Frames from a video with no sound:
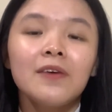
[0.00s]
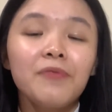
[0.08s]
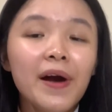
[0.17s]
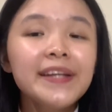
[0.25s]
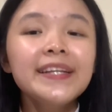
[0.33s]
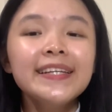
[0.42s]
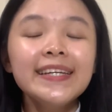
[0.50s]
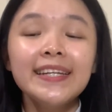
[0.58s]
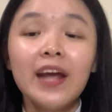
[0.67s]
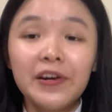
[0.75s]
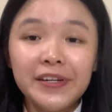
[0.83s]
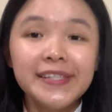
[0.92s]
Finally,
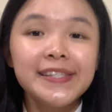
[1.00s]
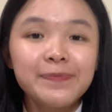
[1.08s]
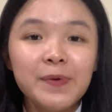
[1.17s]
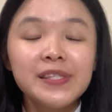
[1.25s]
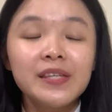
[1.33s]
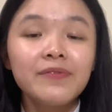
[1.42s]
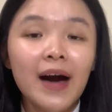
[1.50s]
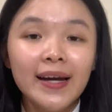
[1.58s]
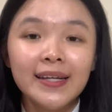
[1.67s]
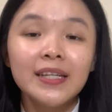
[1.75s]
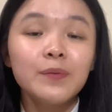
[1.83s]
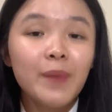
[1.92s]
there is
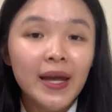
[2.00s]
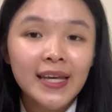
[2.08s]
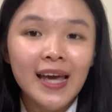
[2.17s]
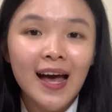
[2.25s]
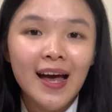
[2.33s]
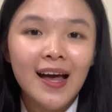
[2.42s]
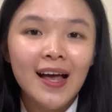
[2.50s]
specifying the media.